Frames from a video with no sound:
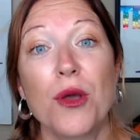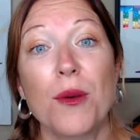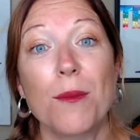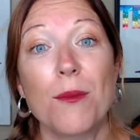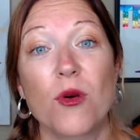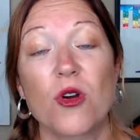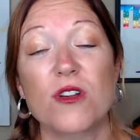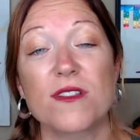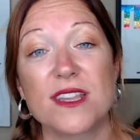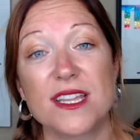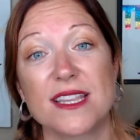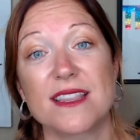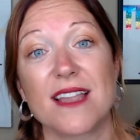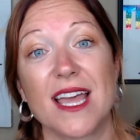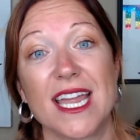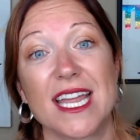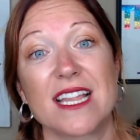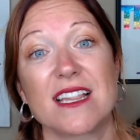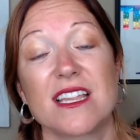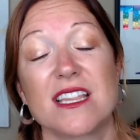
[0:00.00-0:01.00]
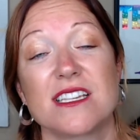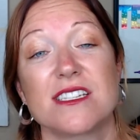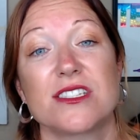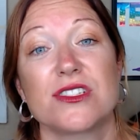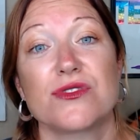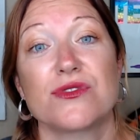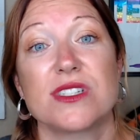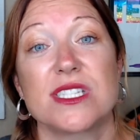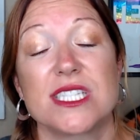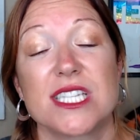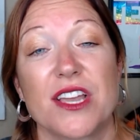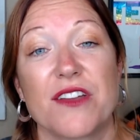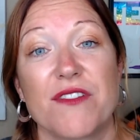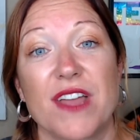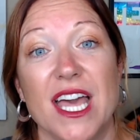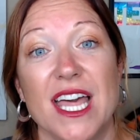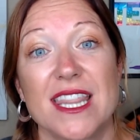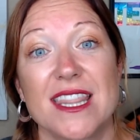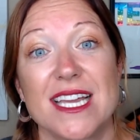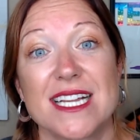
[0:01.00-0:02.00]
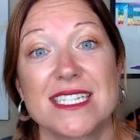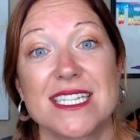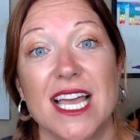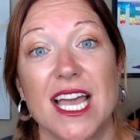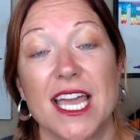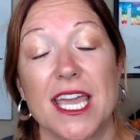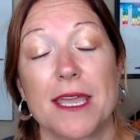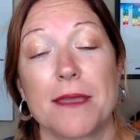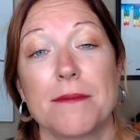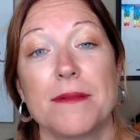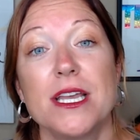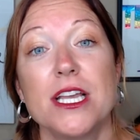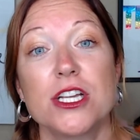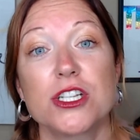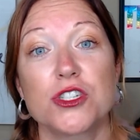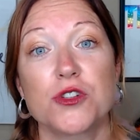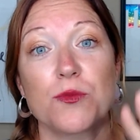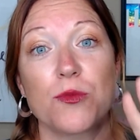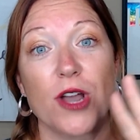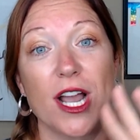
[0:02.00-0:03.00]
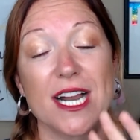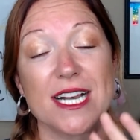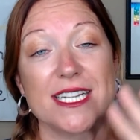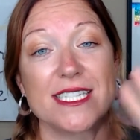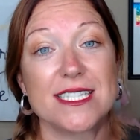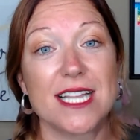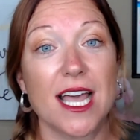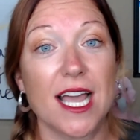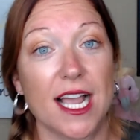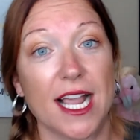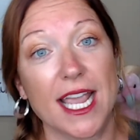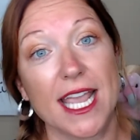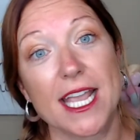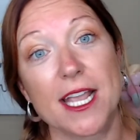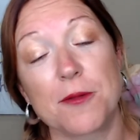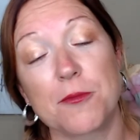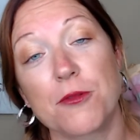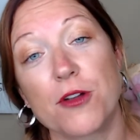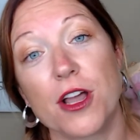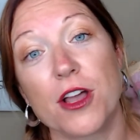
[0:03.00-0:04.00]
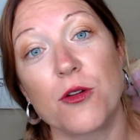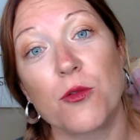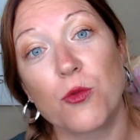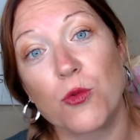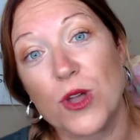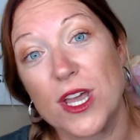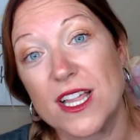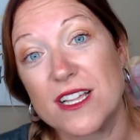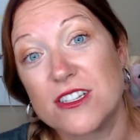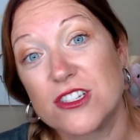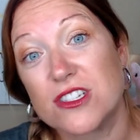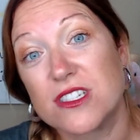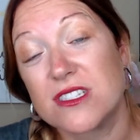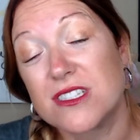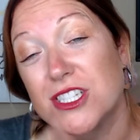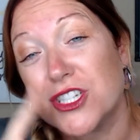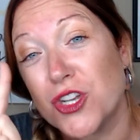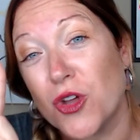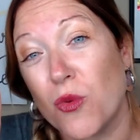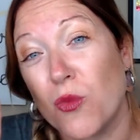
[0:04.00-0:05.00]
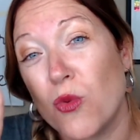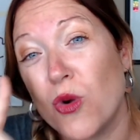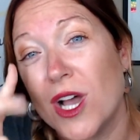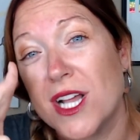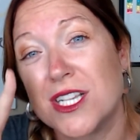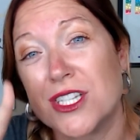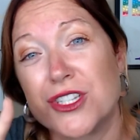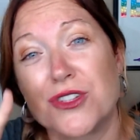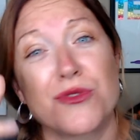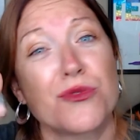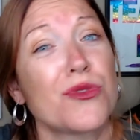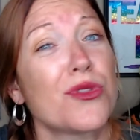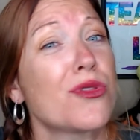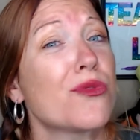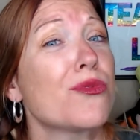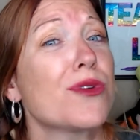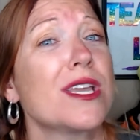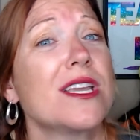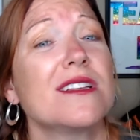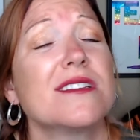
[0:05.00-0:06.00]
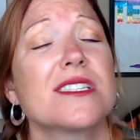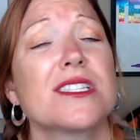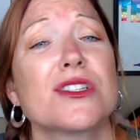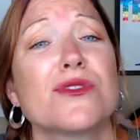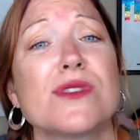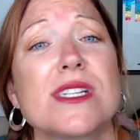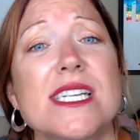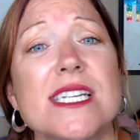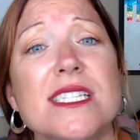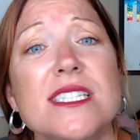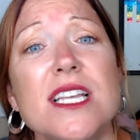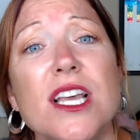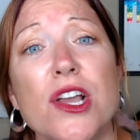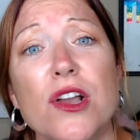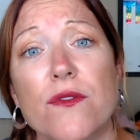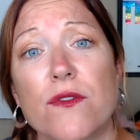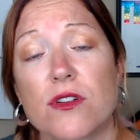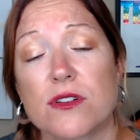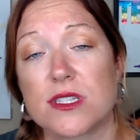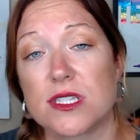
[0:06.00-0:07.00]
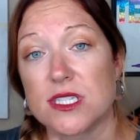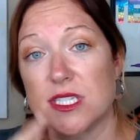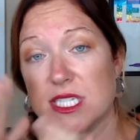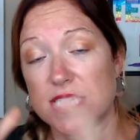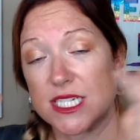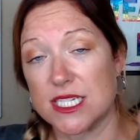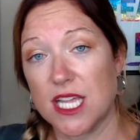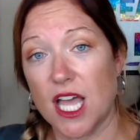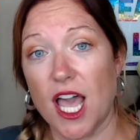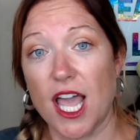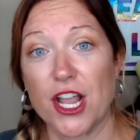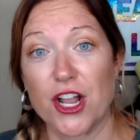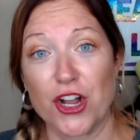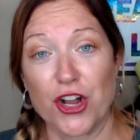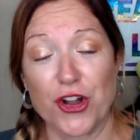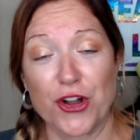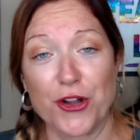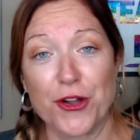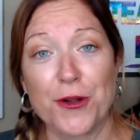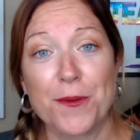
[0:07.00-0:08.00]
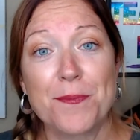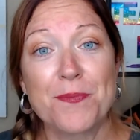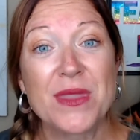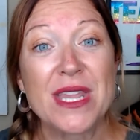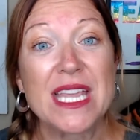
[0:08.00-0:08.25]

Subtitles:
More than likely, the students have had that time to practice on camera with just 1, 2, 3 students versus an entire group.